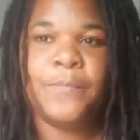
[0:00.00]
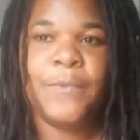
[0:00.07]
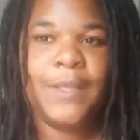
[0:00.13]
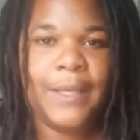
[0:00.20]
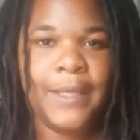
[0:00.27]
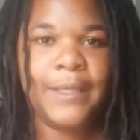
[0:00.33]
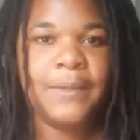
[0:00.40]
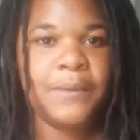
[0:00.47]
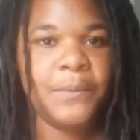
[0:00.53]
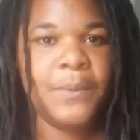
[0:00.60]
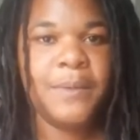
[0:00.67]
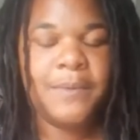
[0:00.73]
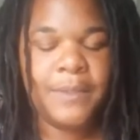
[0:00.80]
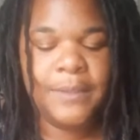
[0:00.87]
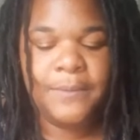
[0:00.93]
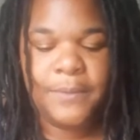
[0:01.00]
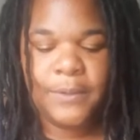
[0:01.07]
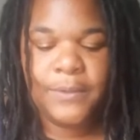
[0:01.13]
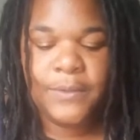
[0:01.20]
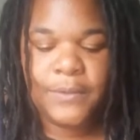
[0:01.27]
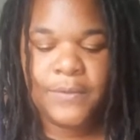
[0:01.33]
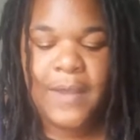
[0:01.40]

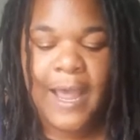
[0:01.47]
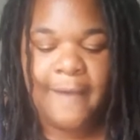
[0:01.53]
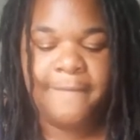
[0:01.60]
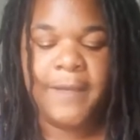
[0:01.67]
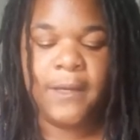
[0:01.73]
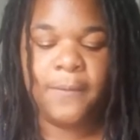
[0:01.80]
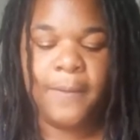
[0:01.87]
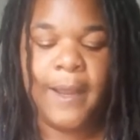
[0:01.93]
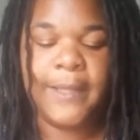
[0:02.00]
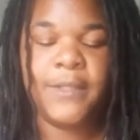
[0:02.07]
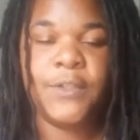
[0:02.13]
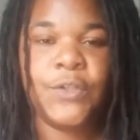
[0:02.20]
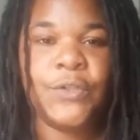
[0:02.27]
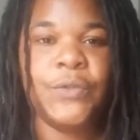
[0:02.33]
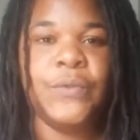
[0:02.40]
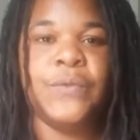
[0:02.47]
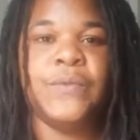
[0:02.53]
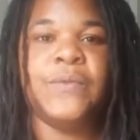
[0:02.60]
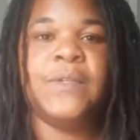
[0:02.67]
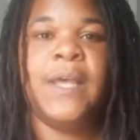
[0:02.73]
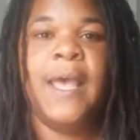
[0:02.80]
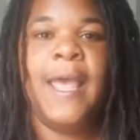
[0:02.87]
You do have that right to
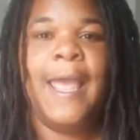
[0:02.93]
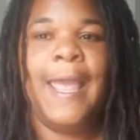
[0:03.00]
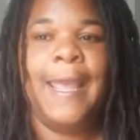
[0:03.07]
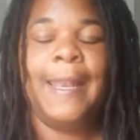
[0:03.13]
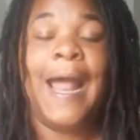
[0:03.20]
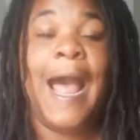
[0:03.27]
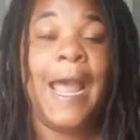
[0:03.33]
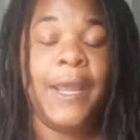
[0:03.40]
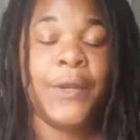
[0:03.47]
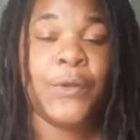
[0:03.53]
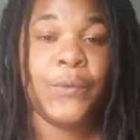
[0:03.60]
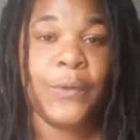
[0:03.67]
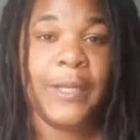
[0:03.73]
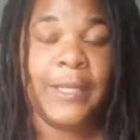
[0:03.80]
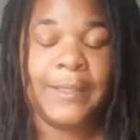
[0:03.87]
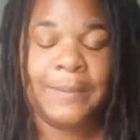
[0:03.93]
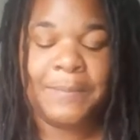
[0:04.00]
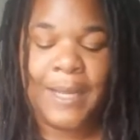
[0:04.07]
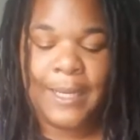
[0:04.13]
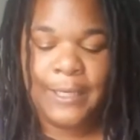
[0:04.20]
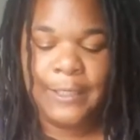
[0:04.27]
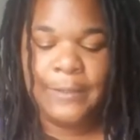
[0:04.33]
choose, and I agree. And
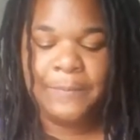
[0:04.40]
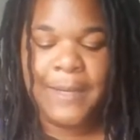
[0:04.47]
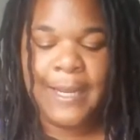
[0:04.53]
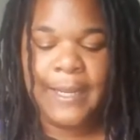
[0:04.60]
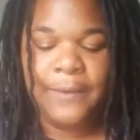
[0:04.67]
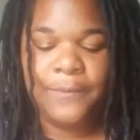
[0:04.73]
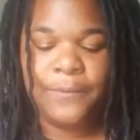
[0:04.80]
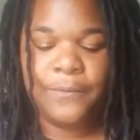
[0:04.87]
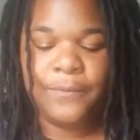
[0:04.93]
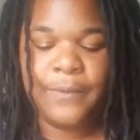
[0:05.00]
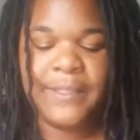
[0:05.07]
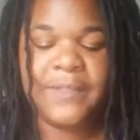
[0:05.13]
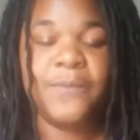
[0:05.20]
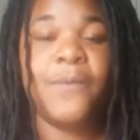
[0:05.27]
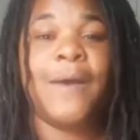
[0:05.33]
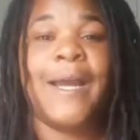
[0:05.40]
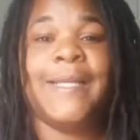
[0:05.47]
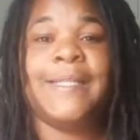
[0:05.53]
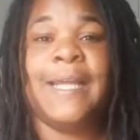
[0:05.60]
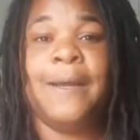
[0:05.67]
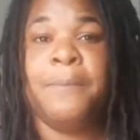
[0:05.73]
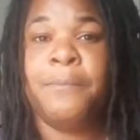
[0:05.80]
my reason why I say I'm